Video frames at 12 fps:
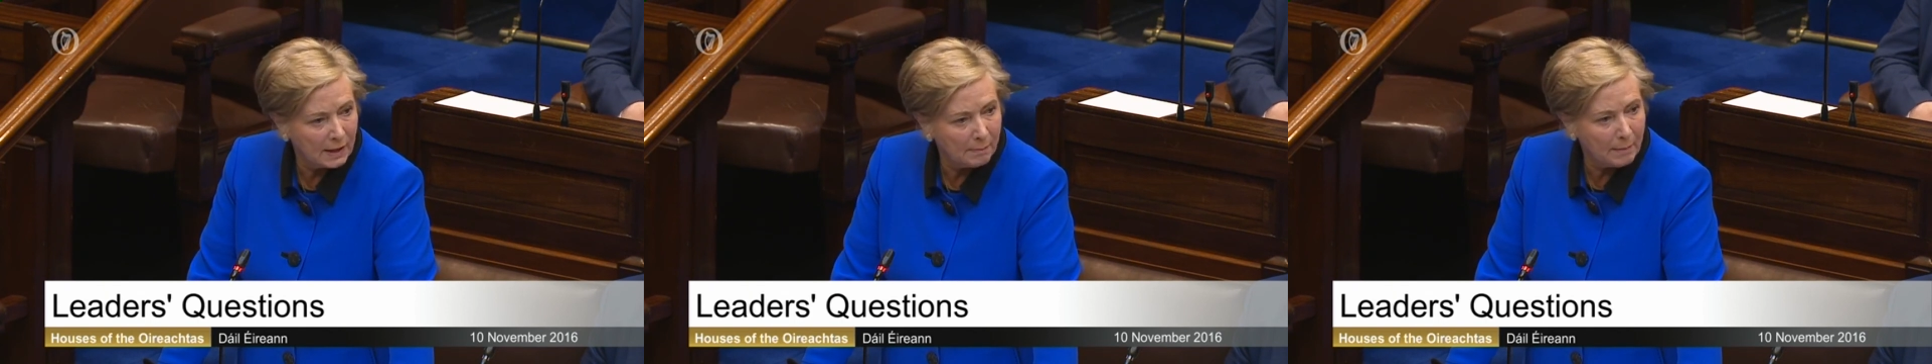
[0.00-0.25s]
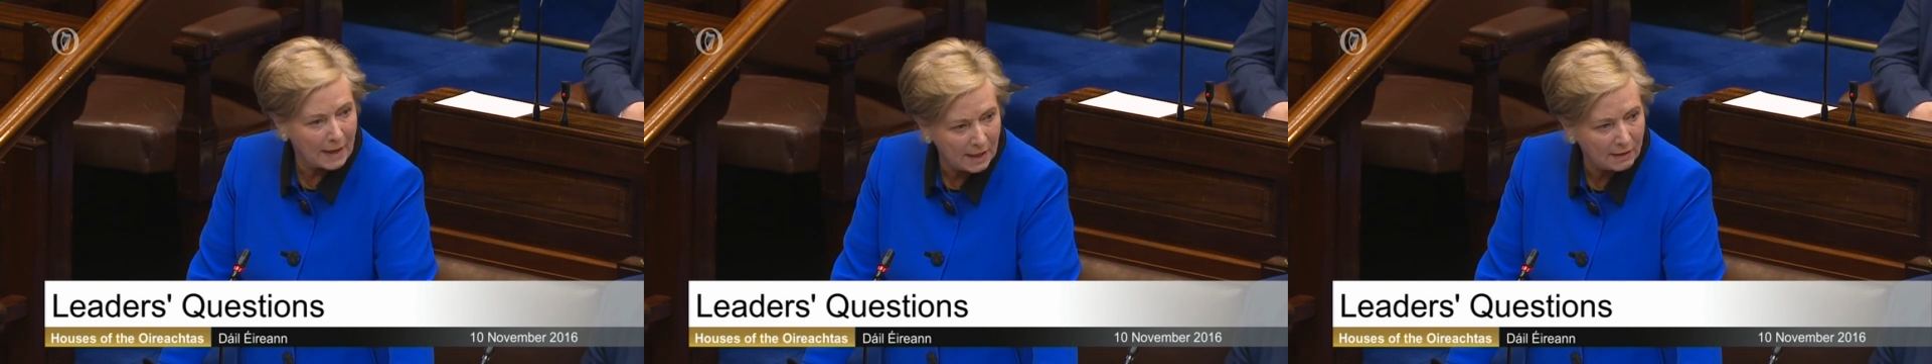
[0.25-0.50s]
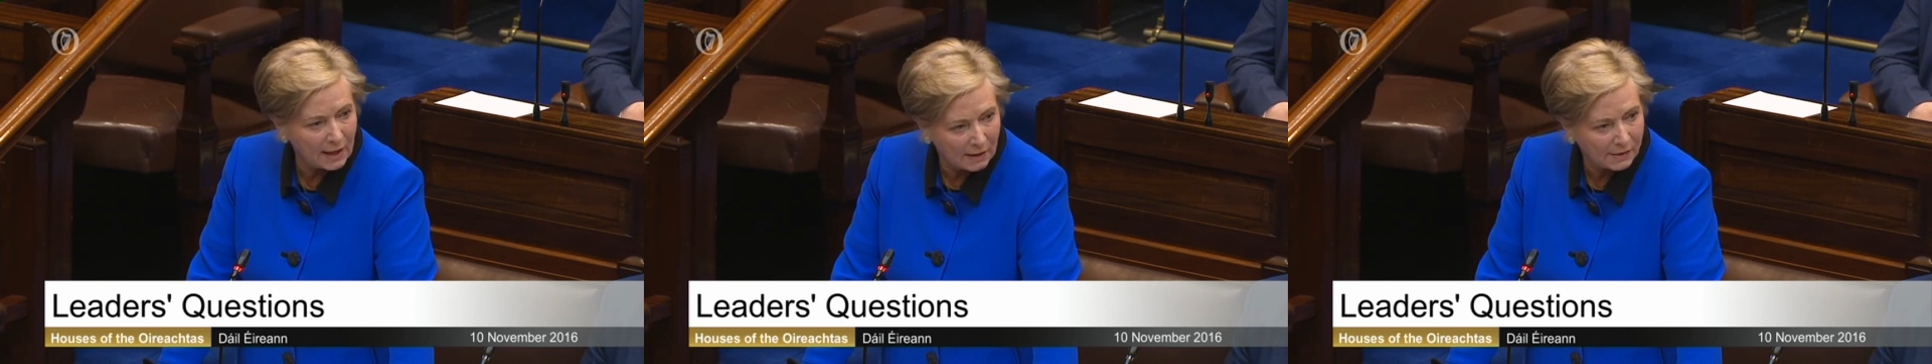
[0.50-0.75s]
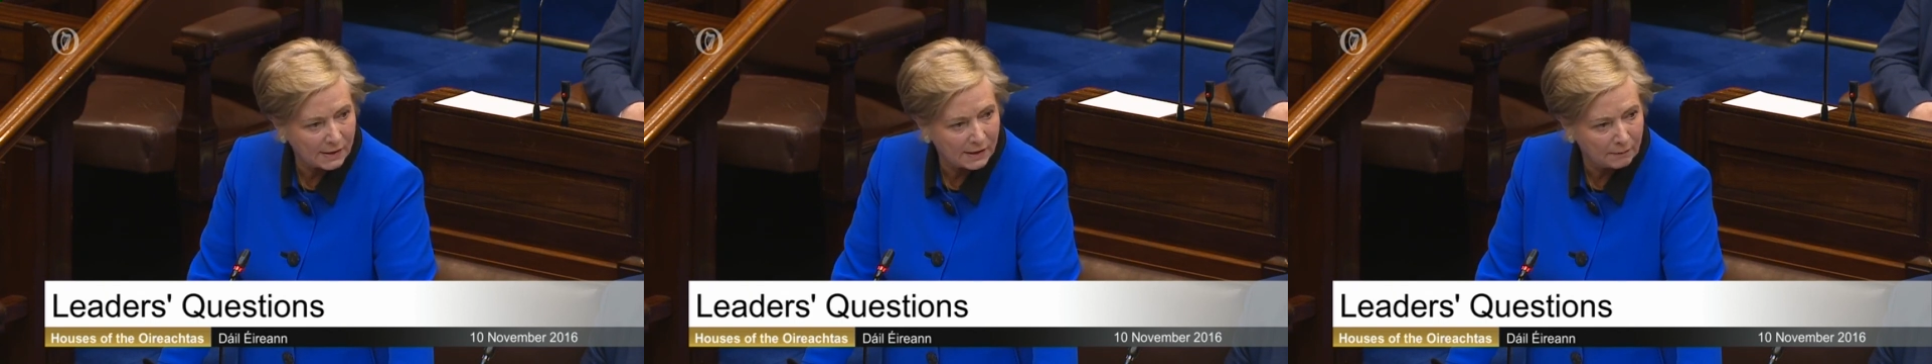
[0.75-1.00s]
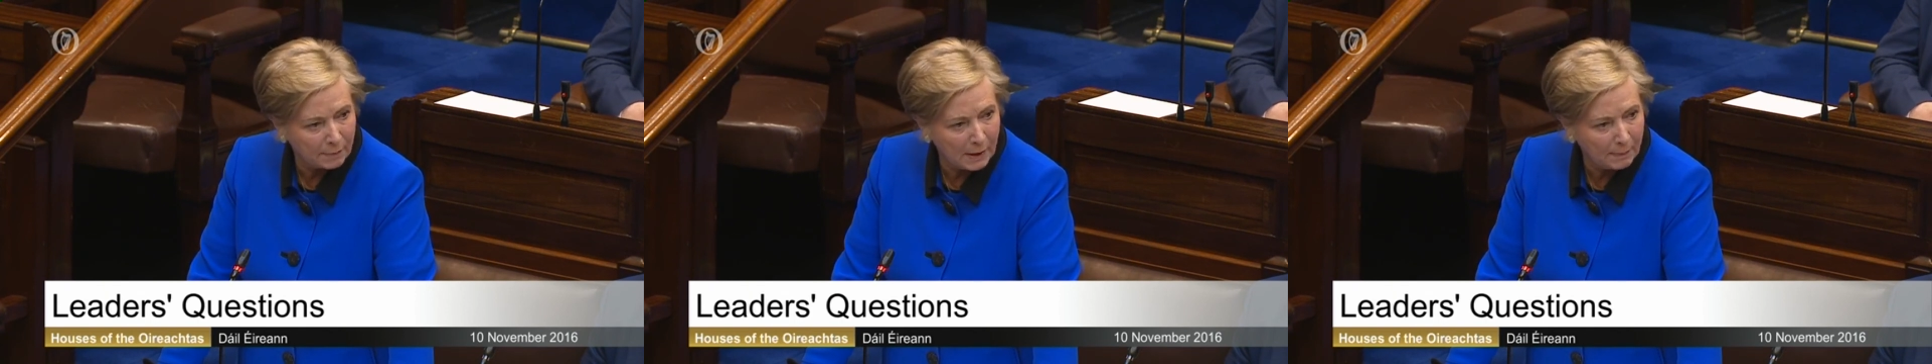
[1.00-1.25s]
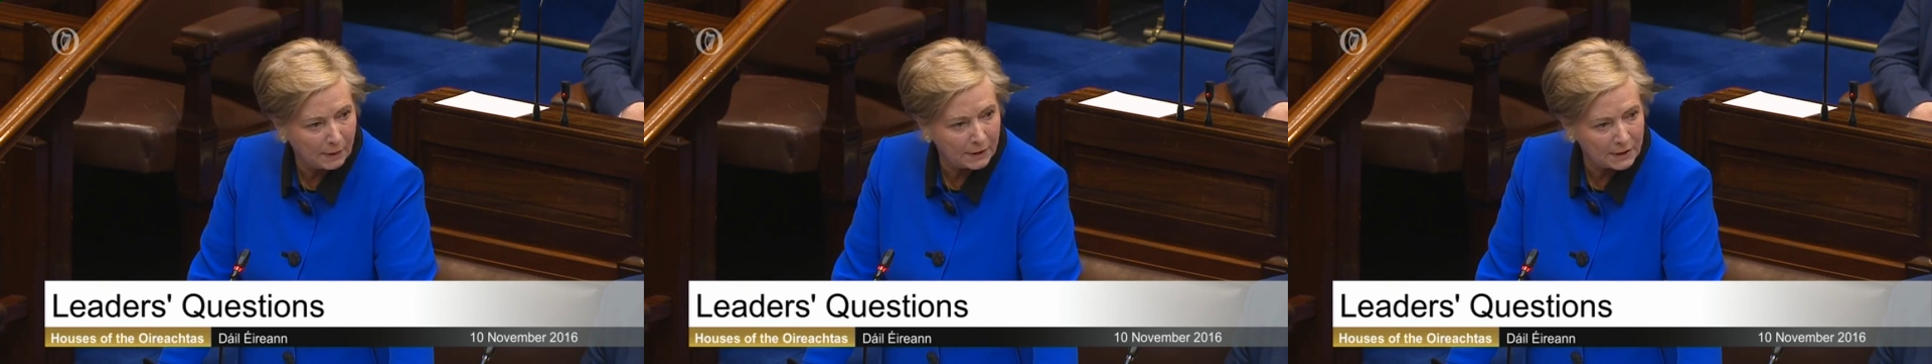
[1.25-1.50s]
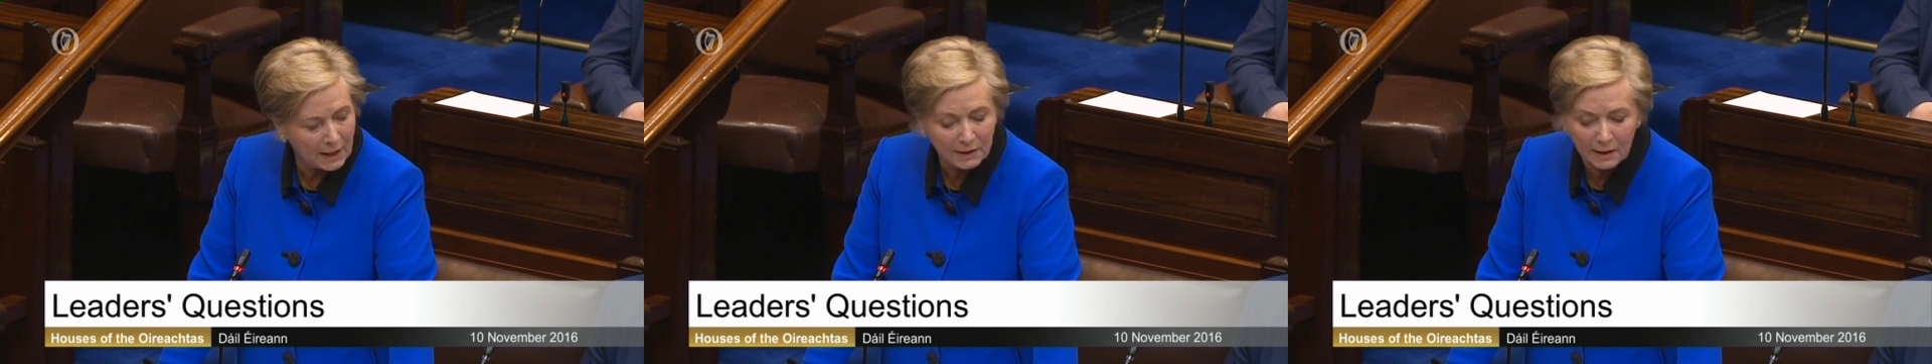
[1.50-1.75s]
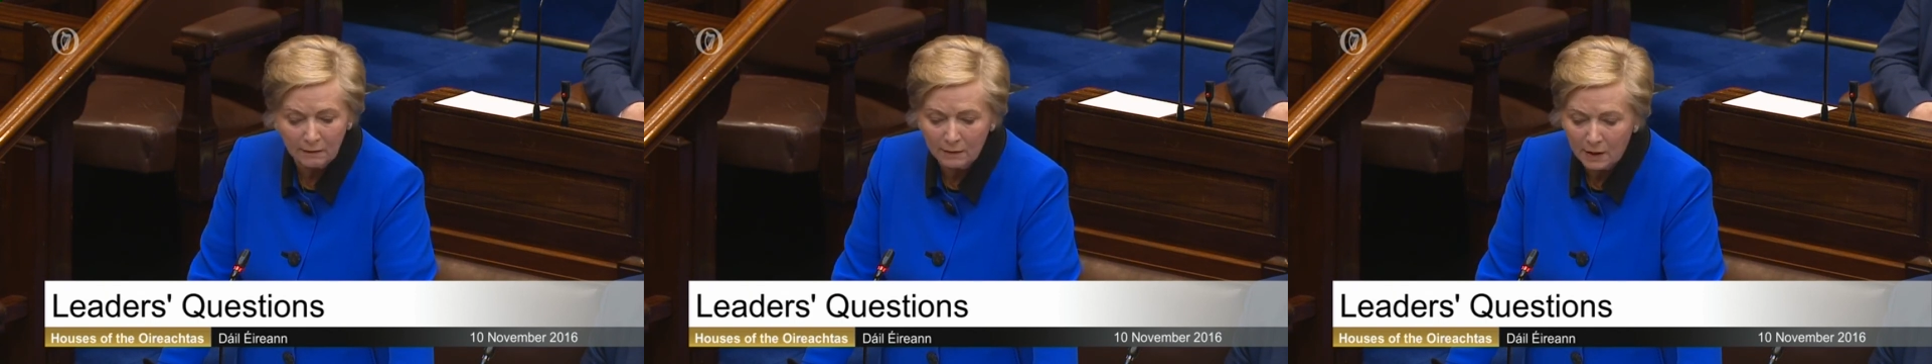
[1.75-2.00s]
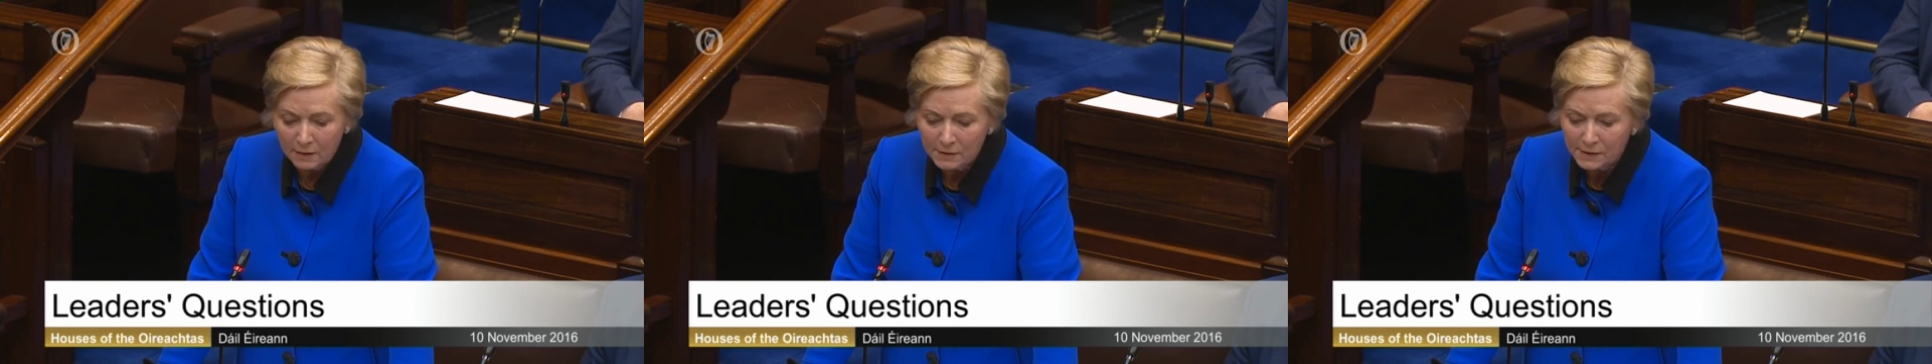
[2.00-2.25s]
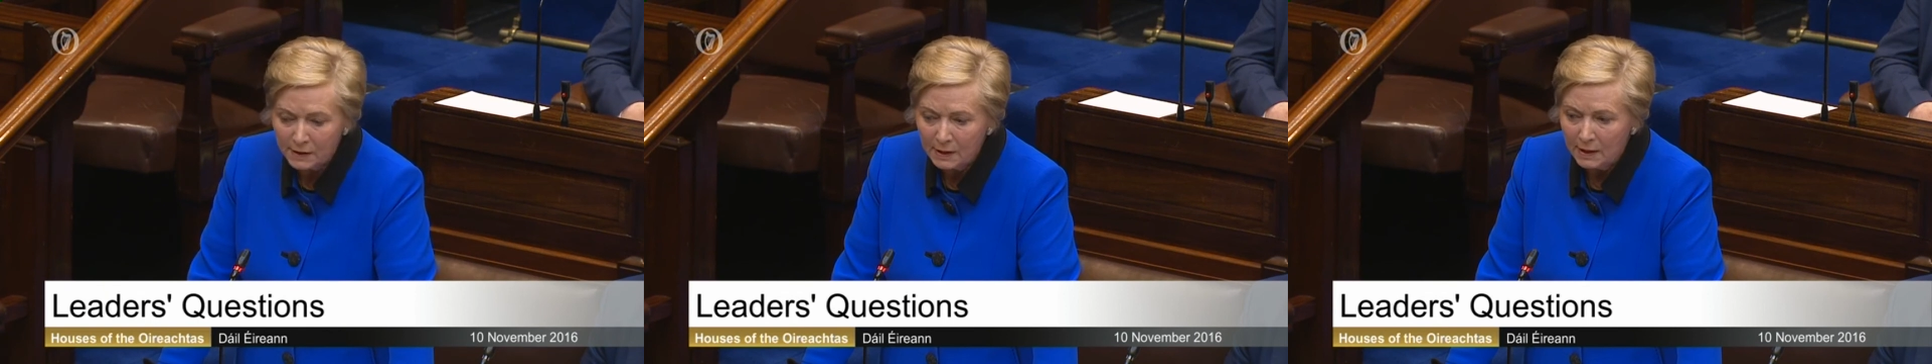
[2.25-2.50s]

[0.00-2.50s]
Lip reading: many thousands of people attending those.